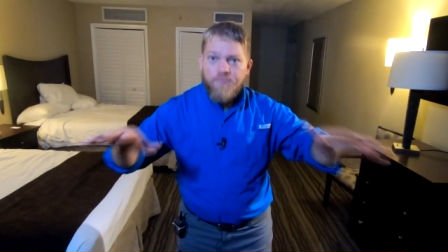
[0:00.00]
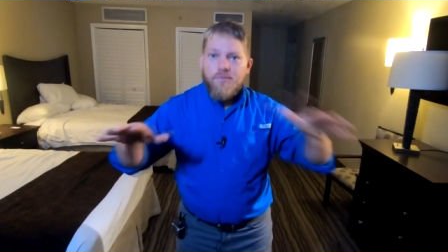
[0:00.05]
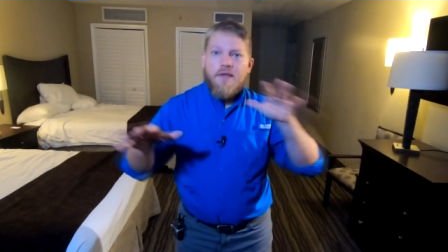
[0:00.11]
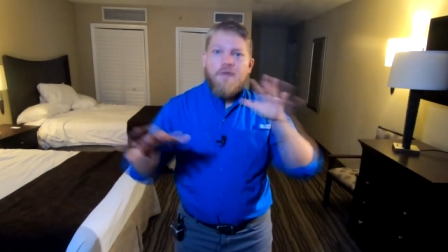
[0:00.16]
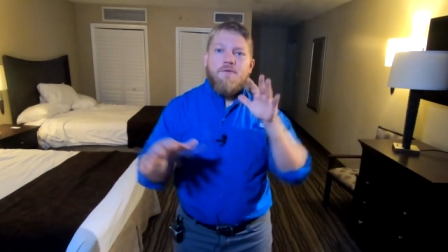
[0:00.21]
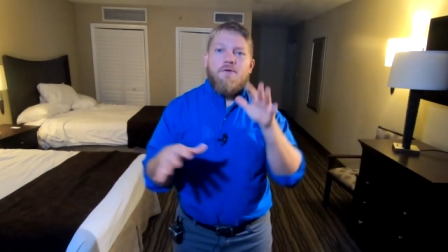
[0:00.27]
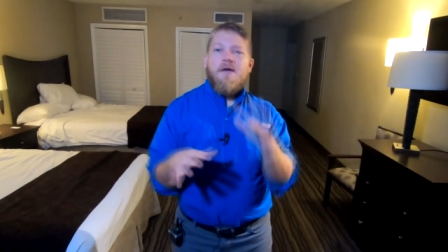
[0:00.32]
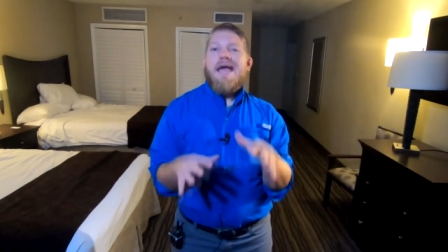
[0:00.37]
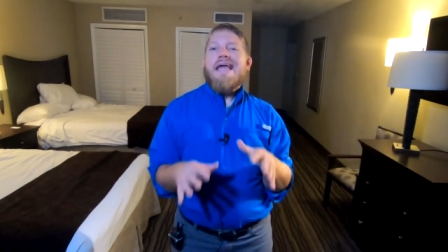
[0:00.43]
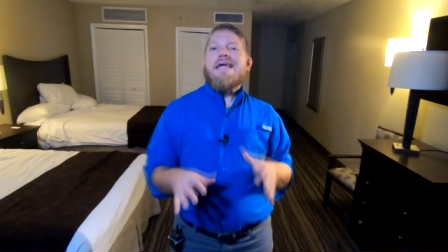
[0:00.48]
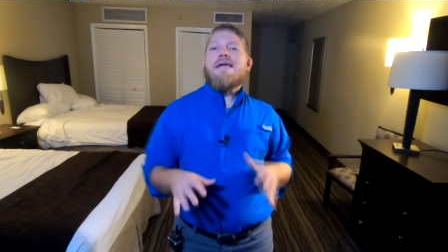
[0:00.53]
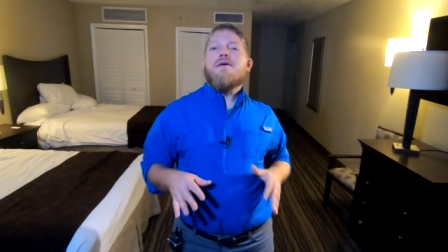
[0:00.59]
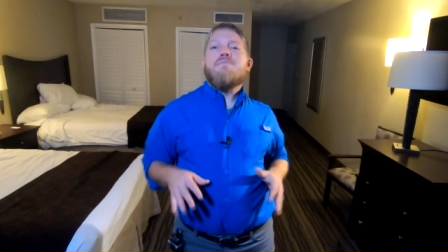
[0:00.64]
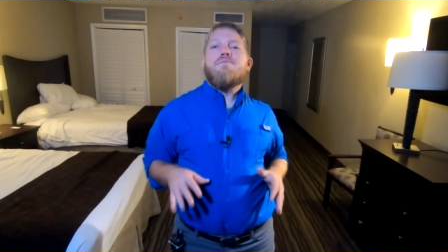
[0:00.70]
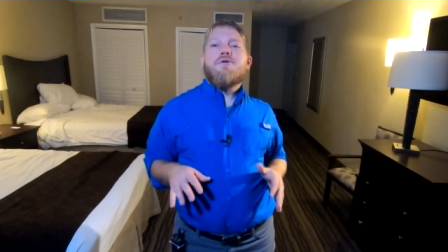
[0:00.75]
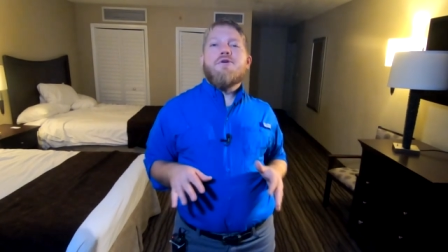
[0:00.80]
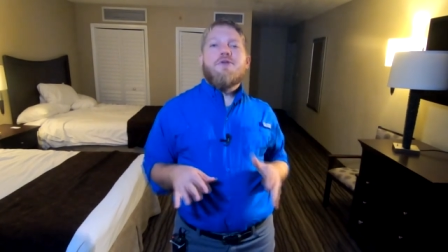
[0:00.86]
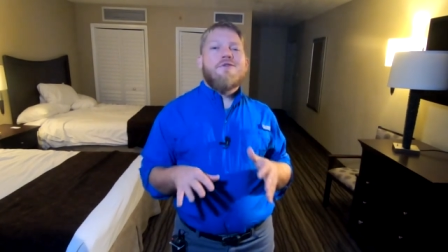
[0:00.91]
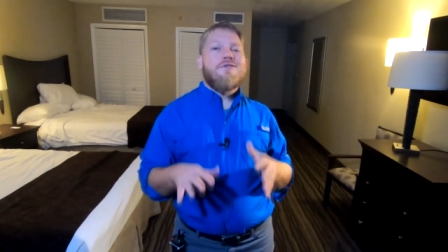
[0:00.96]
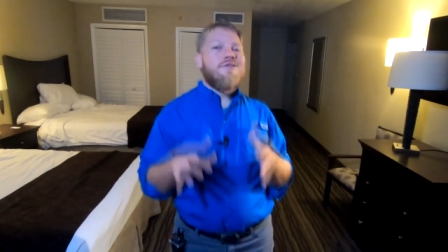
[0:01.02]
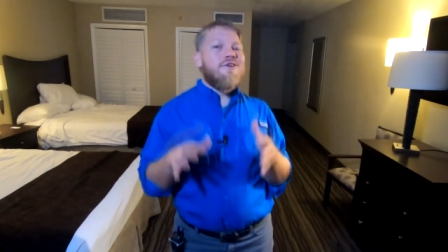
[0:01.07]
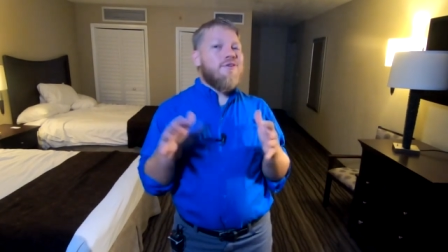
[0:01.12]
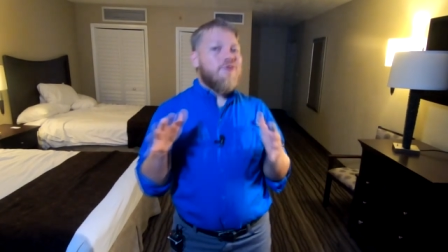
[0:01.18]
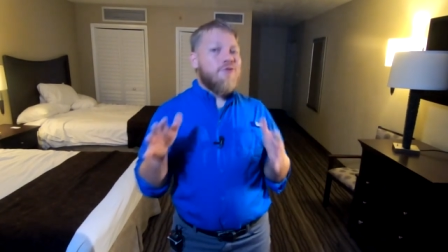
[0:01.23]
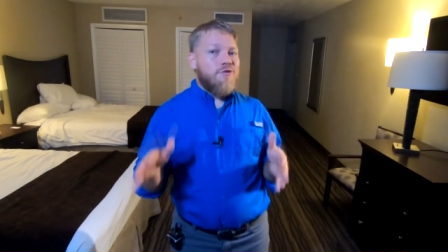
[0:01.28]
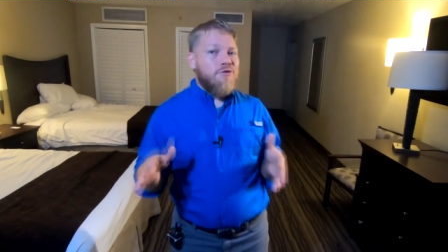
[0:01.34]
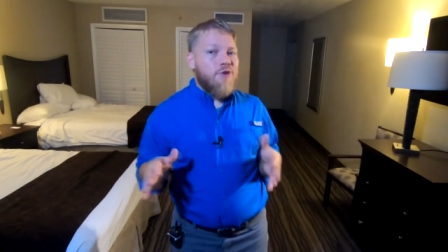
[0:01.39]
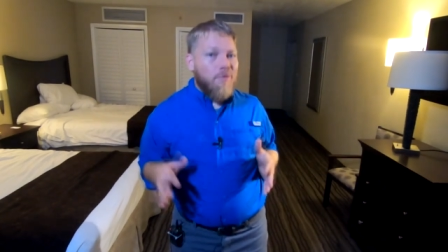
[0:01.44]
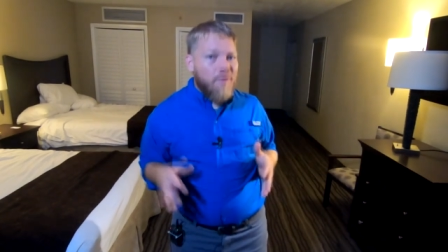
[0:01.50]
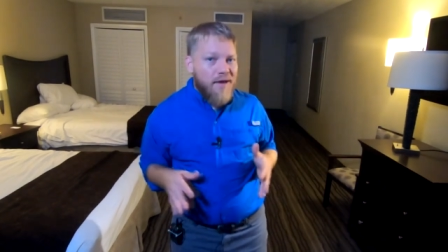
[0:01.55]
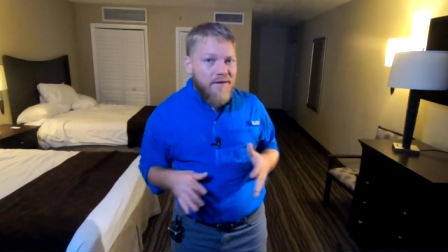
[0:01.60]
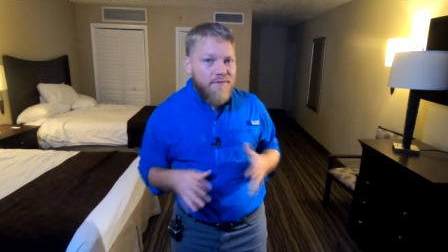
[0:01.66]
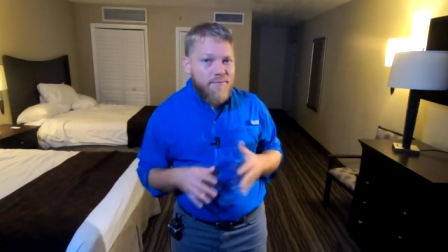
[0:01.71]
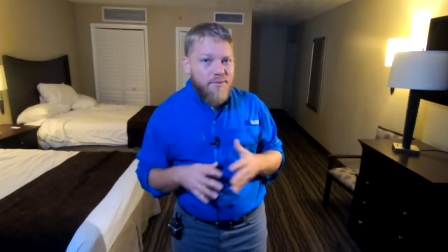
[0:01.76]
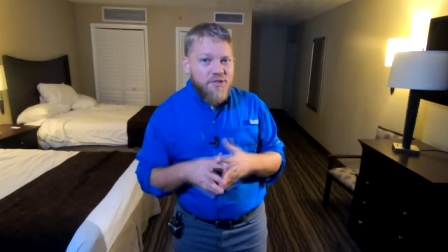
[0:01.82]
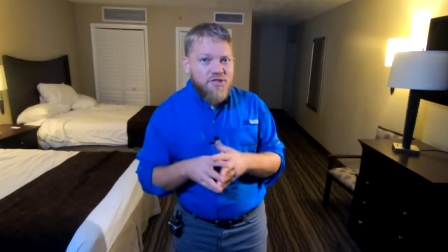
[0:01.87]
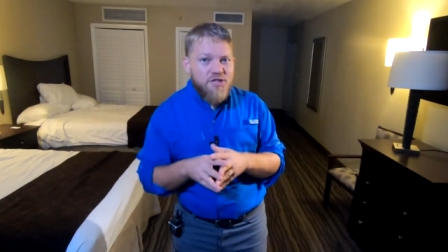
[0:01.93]
If you hate computers or don't
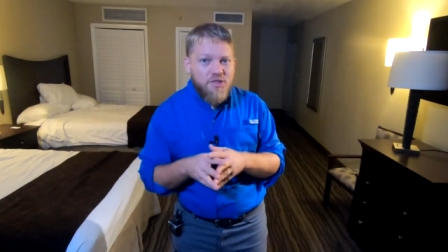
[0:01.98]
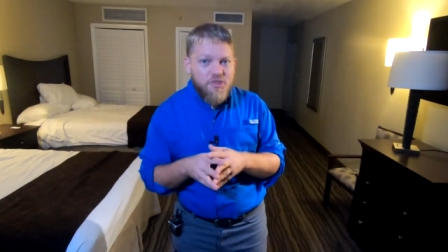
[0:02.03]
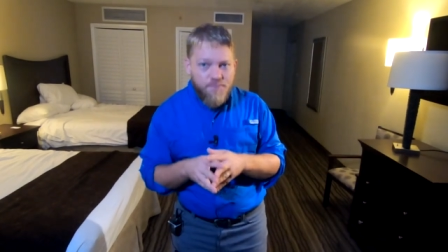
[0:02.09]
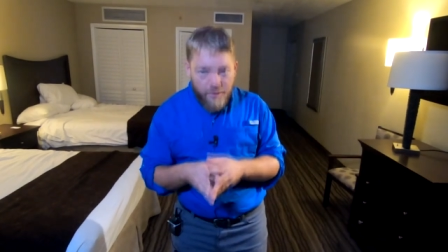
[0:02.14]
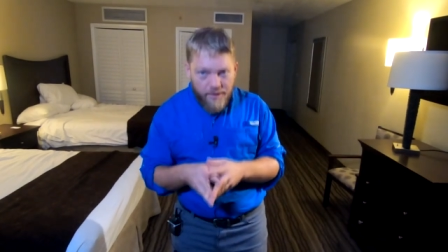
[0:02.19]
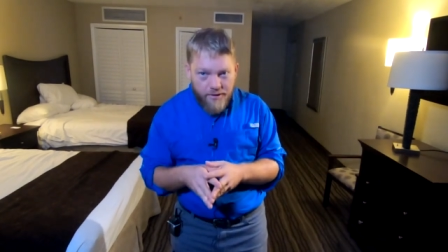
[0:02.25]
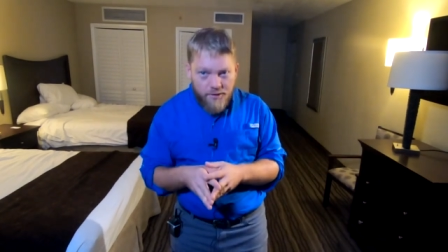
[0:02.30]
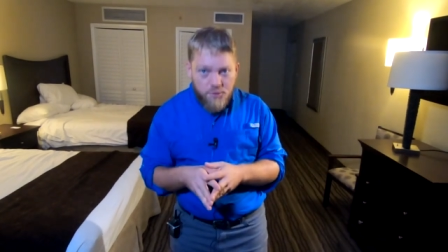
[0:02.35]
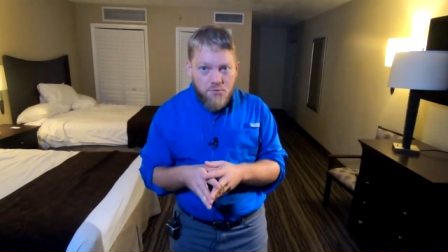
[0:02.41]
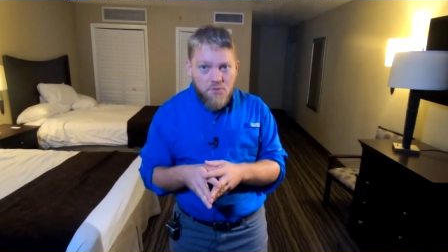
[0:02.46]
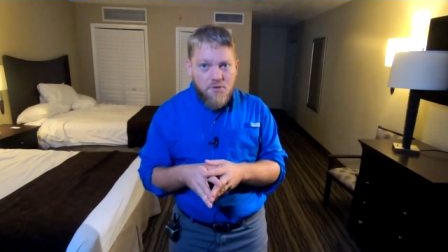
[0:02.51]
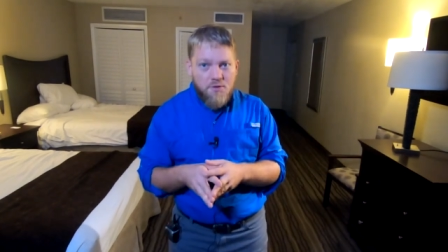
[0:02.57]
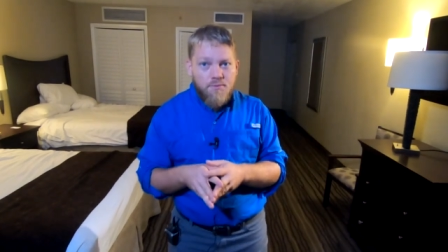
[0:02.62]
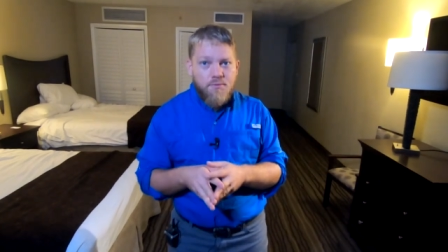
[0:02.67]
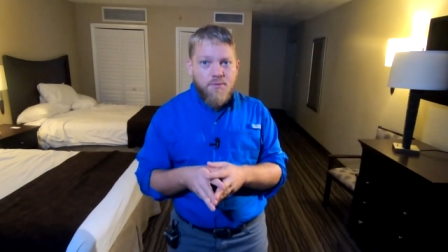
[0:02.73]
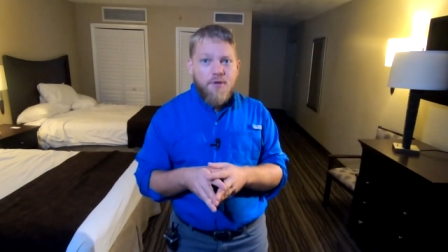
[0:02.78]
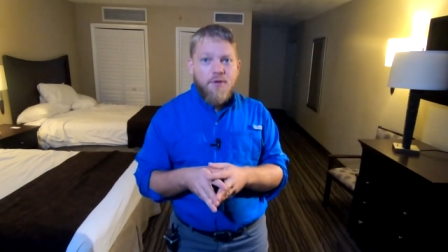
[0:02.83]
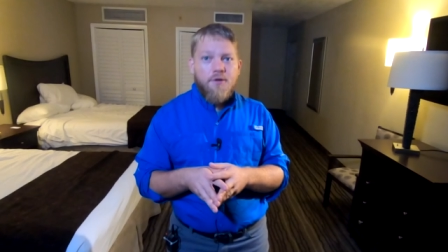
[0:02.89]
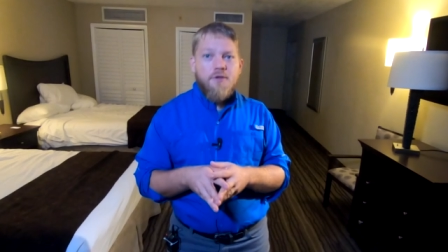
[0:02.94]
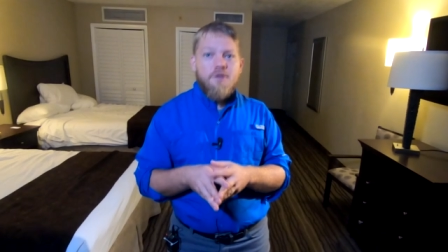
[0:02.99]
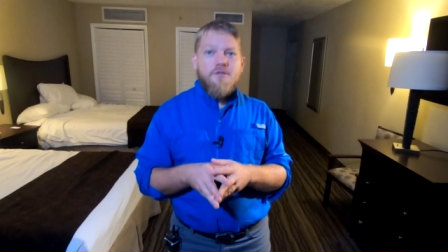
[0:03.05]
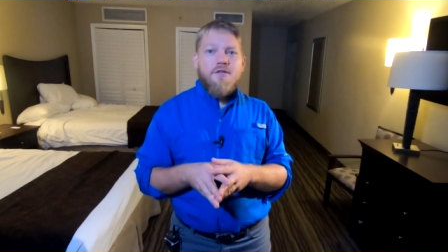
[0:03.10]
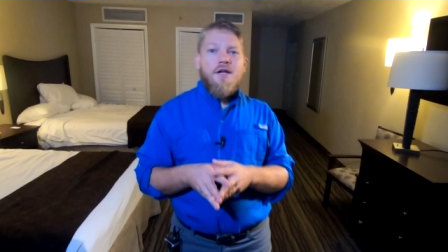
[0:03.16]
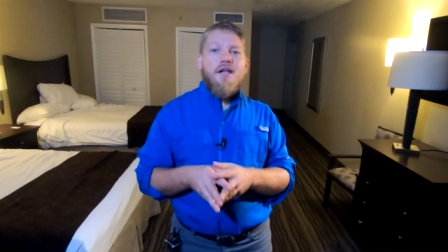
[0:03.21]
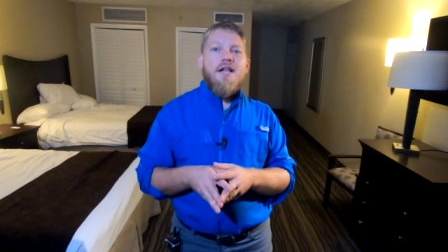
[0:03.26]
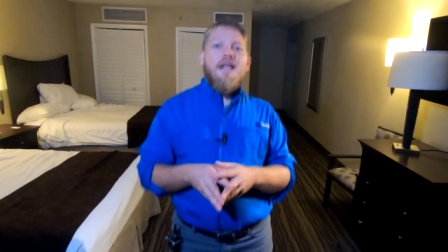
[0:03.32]
have much experience with computers,